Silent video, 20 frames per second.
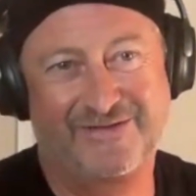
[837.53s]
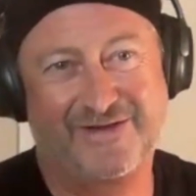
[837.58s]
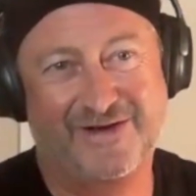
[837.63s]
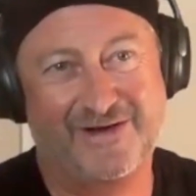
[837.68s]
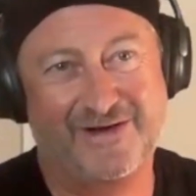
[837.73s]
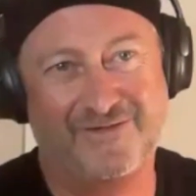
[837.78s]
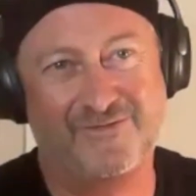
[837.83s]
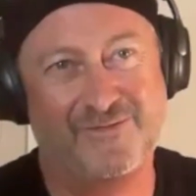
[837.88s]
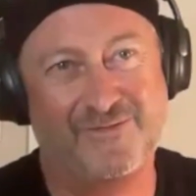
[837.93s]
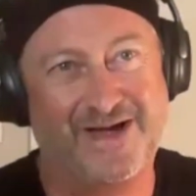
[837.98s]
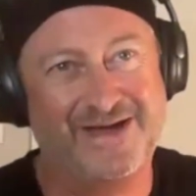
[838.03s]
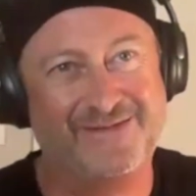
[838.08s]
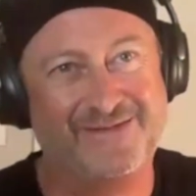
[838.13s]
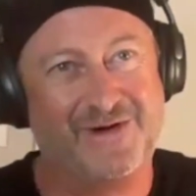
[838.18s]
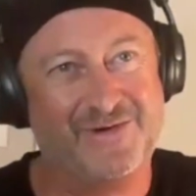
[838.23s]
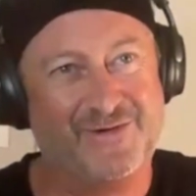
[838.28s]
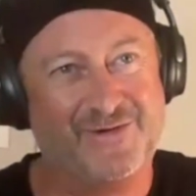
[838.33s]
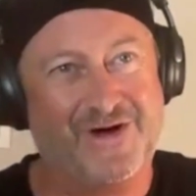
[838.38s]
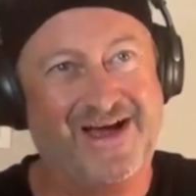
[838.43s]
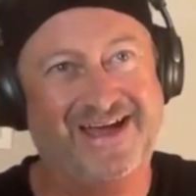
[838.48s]
of how I've made
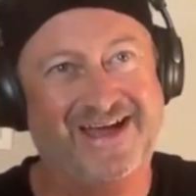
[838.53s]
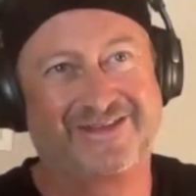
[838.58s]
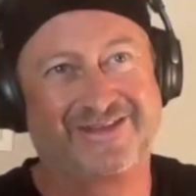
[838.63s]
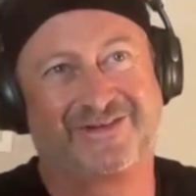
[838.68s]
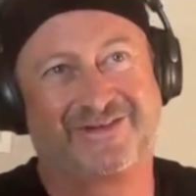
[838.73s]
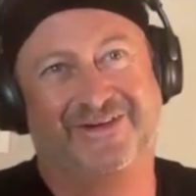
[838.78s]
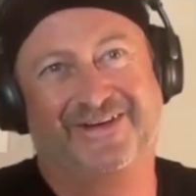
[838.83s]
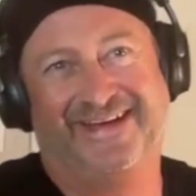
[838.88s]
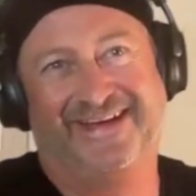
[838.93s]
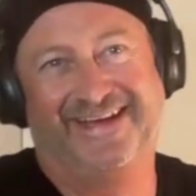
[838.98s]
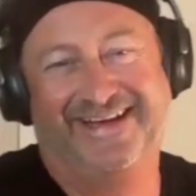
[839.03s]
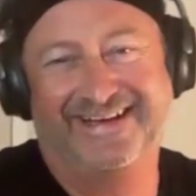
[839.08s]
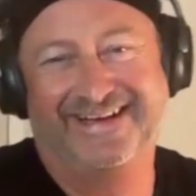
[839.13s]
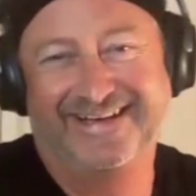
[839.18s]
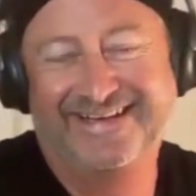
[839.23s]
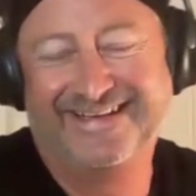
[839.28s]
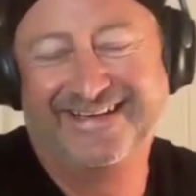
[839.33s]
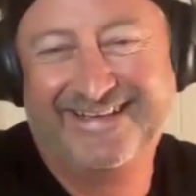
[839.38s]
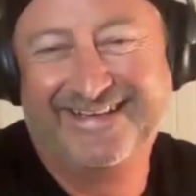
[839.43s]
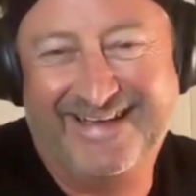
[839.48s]
my way through here
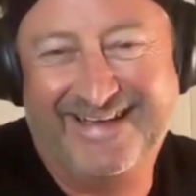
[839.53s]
